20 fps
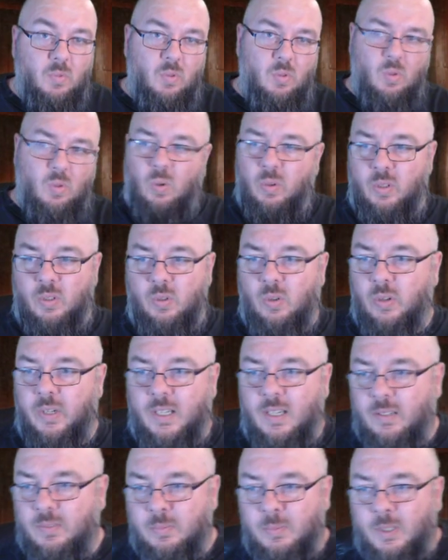or the Tory
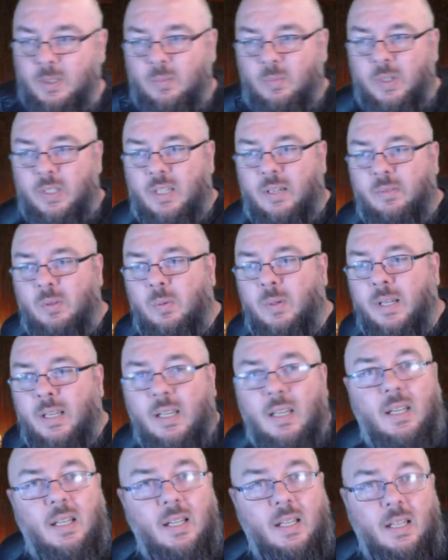government, whichever way.
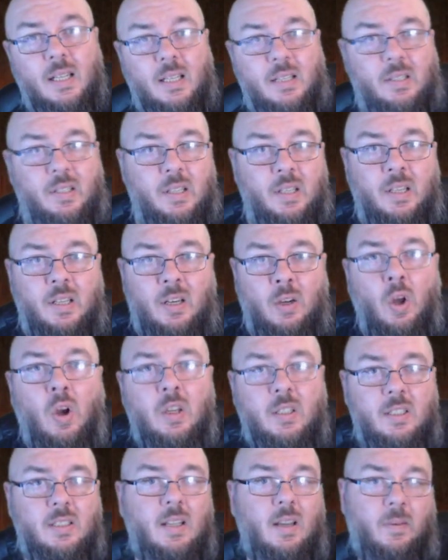A lot
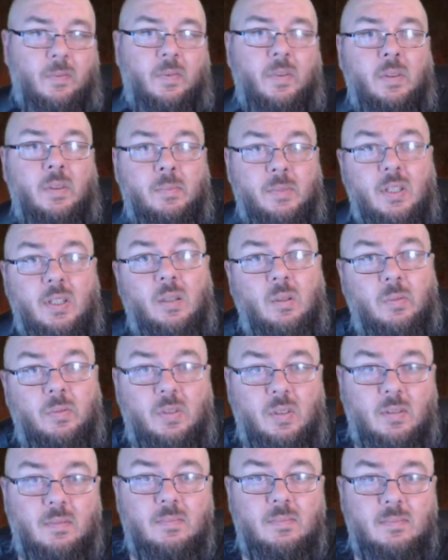of stuff for
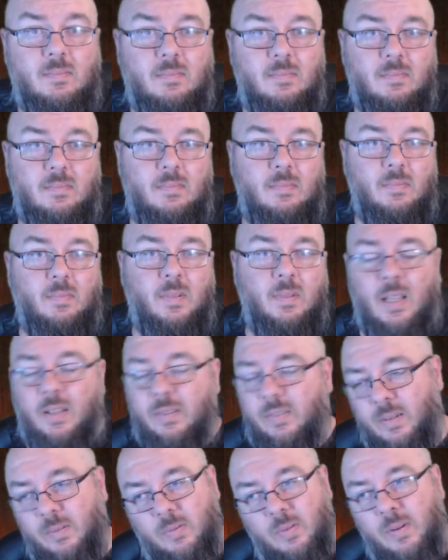themselves,
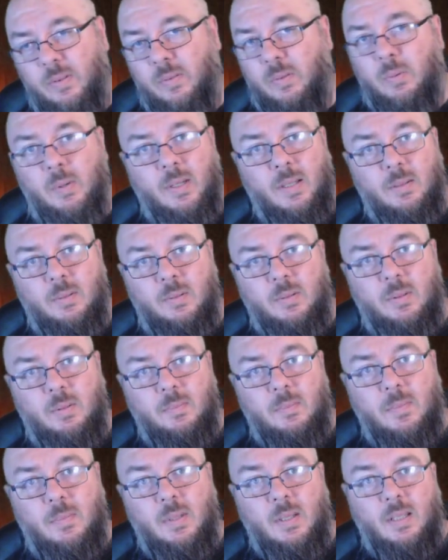nothing for everyone else.
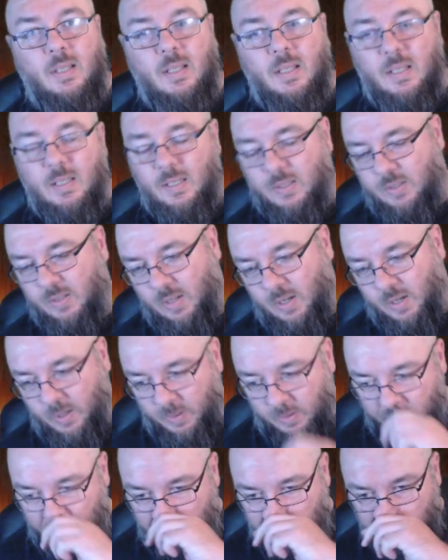
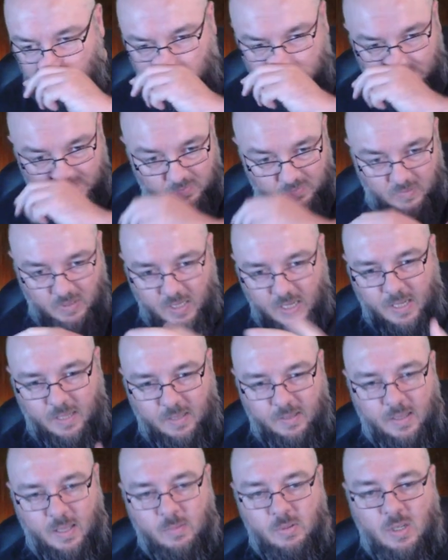So, yeah,
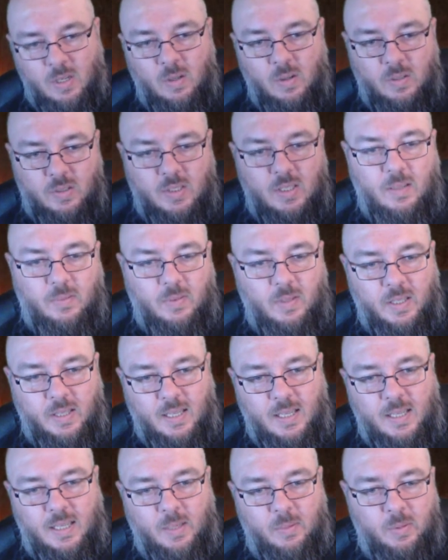there was a lot of stuff like
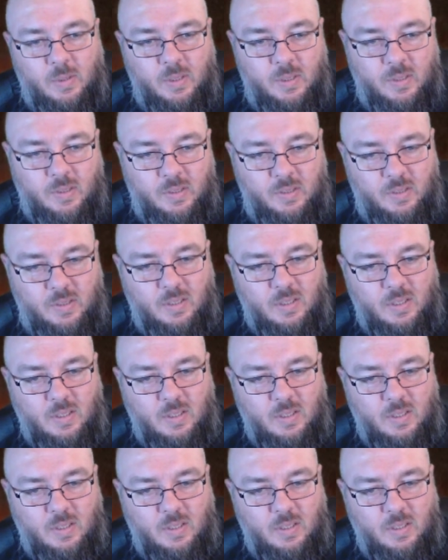that. It was.